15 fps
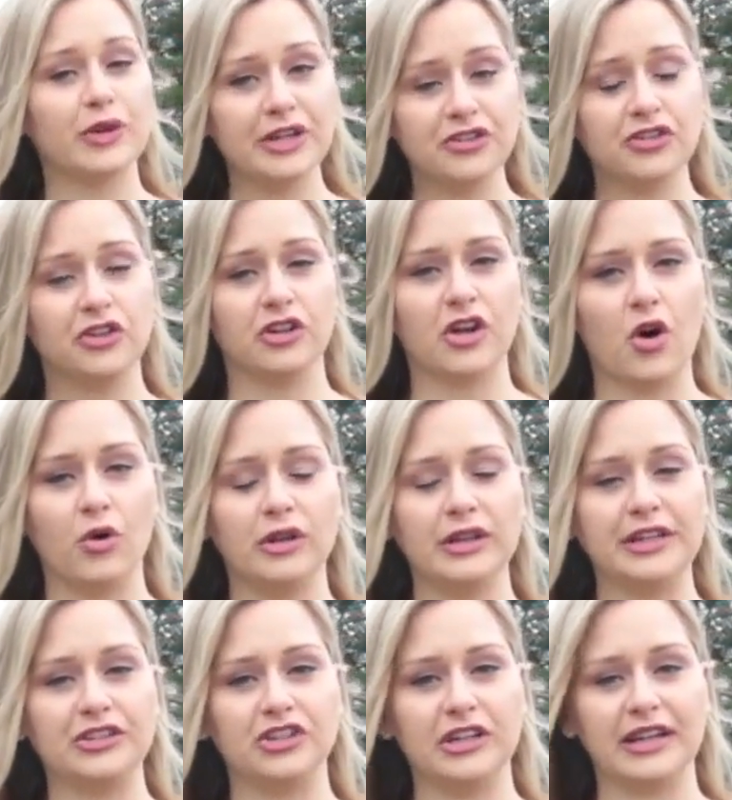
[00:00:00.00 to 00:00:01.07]
Regional
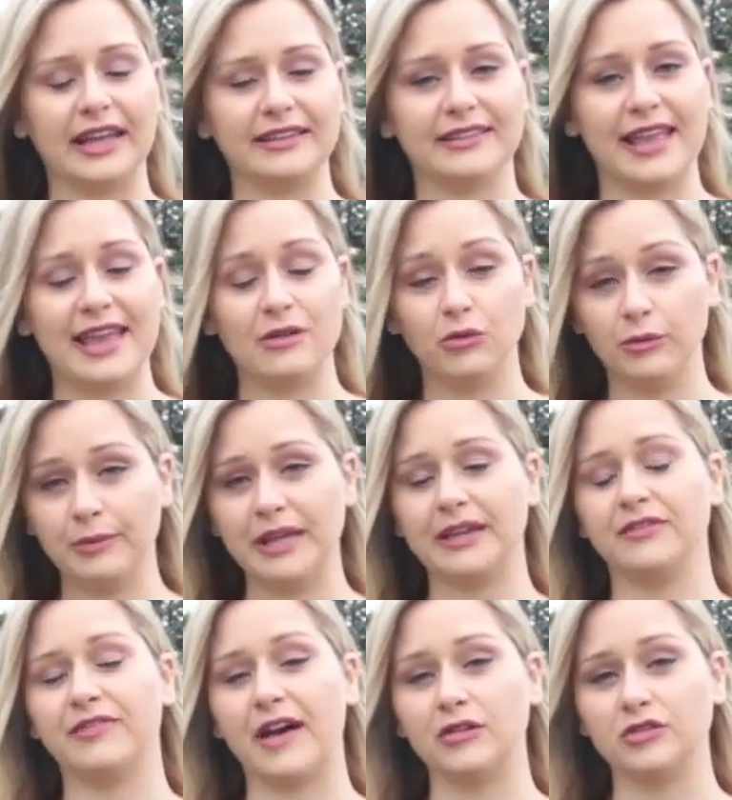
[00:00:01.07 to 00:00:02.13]
Coalition Against Hate will meet
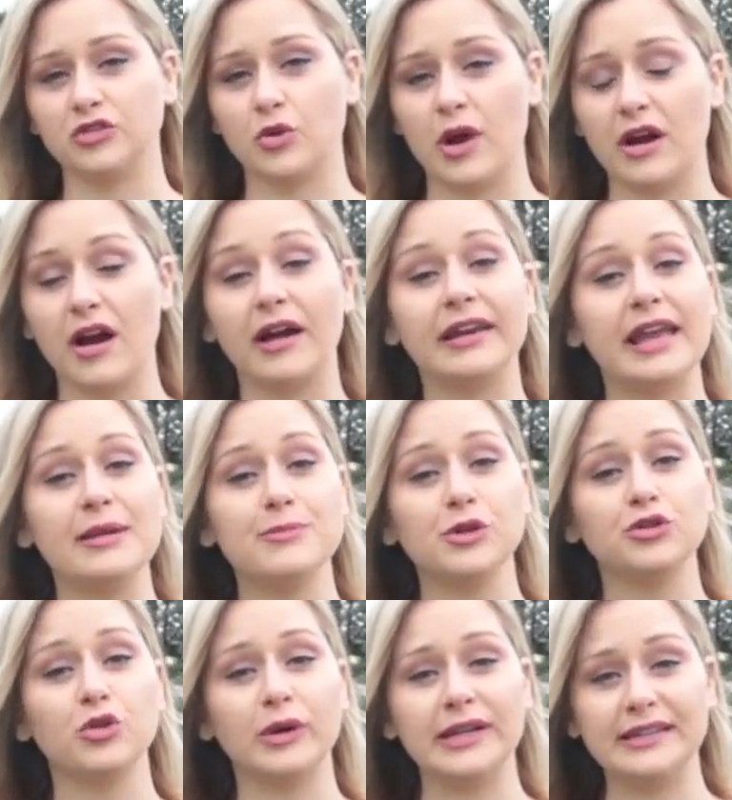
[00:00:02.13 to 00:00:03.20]
at Fountain Square on
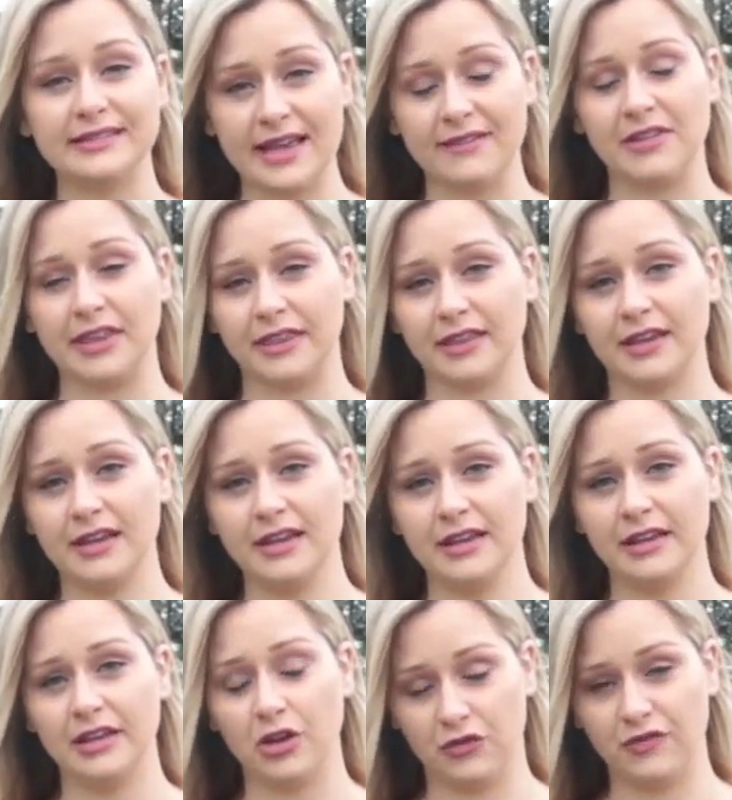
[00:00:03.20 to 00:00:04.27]
April 27th.
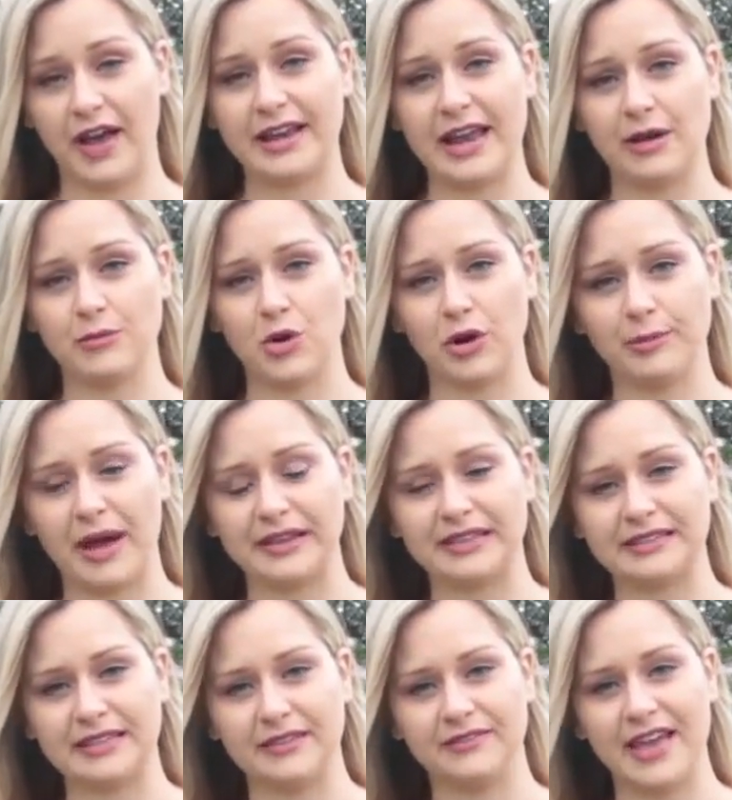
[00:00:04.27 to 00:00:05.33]
You can find out more about
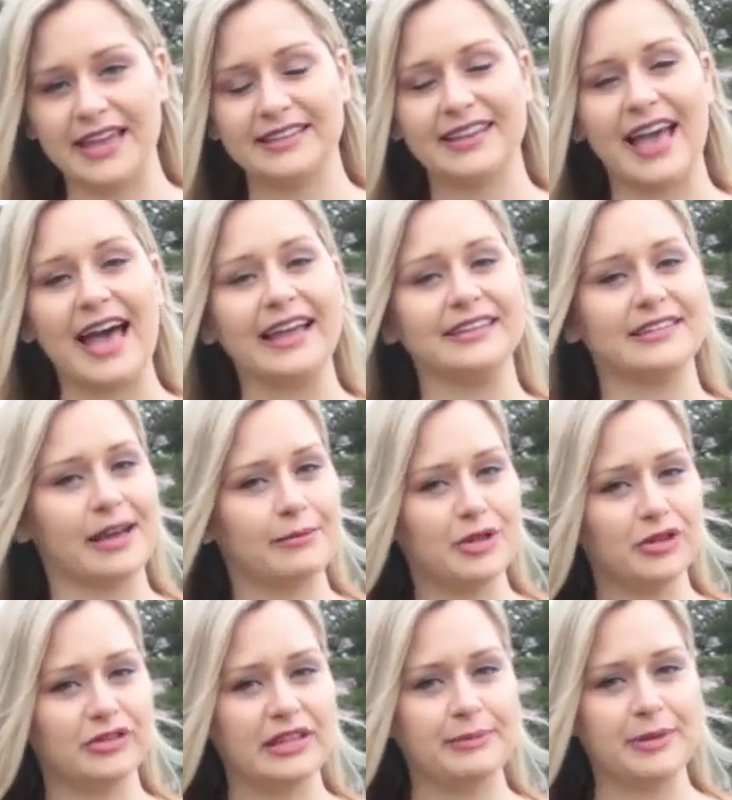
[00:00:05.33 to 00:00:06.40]
this event at
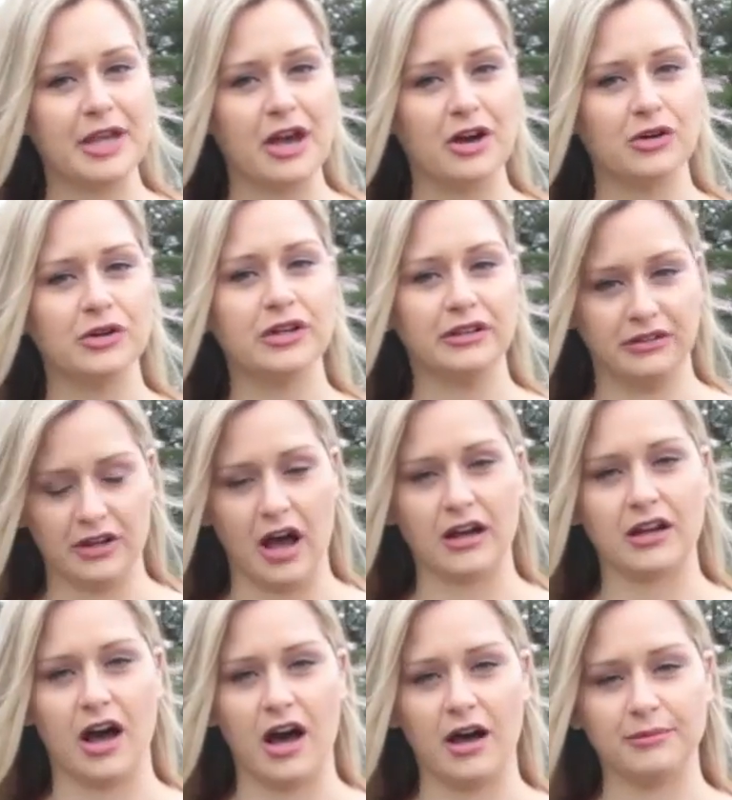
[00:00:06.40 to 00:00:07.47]

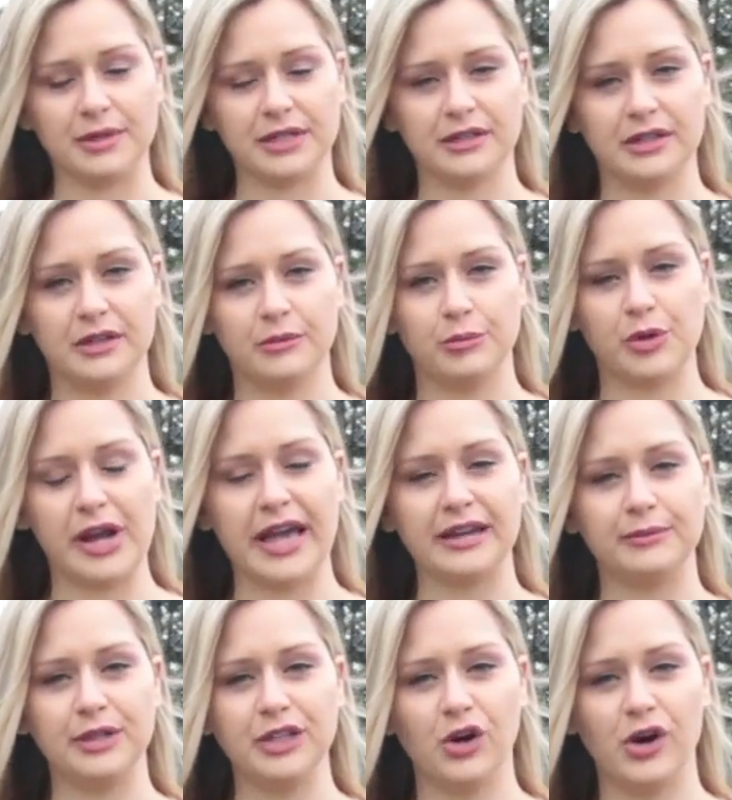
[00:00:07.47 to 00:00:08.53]
WCPO.com.
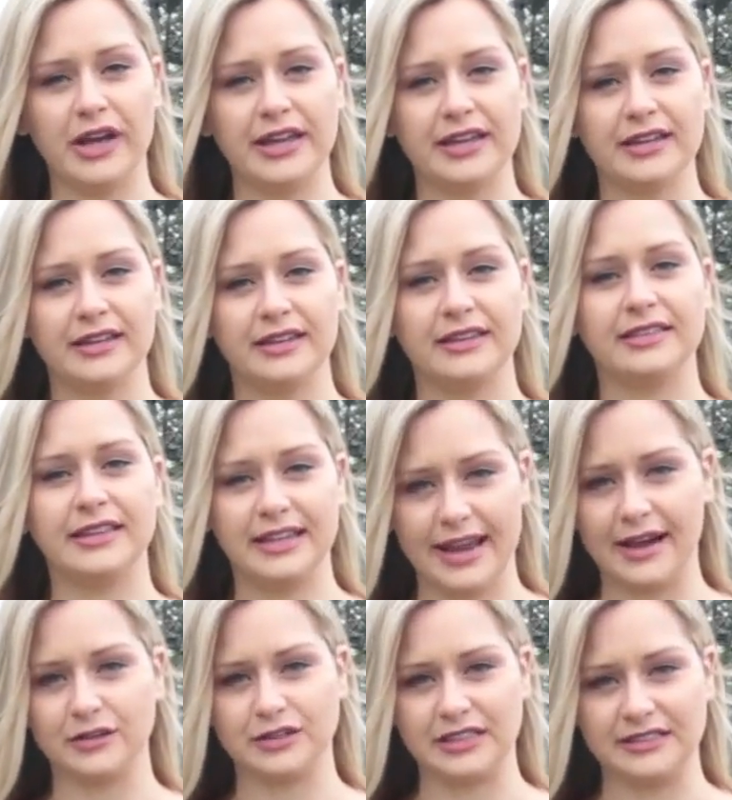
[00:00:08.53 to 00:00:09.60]
Breanna Molloy, The
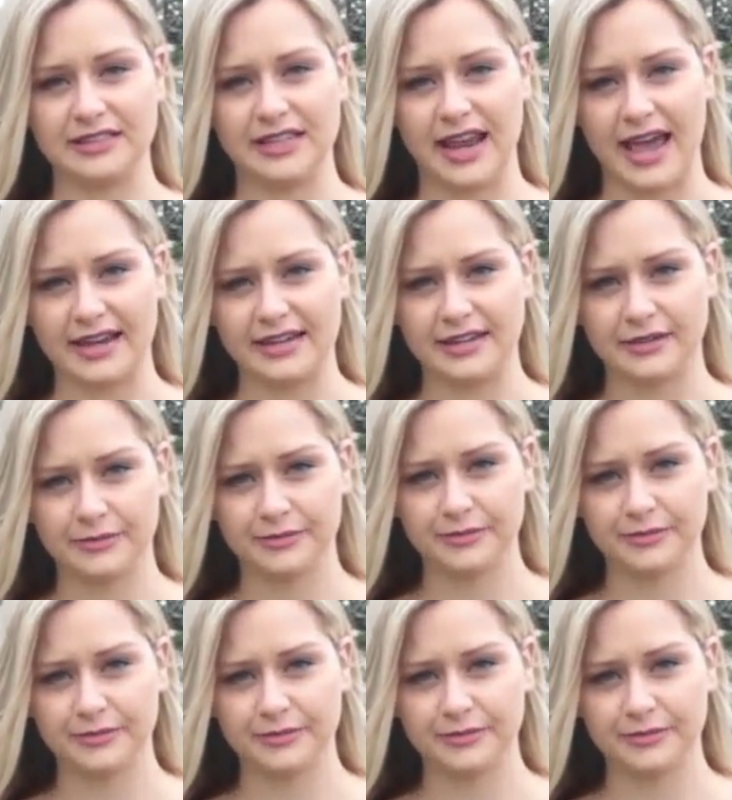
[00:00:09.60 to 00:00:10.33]
Now Cincinnati.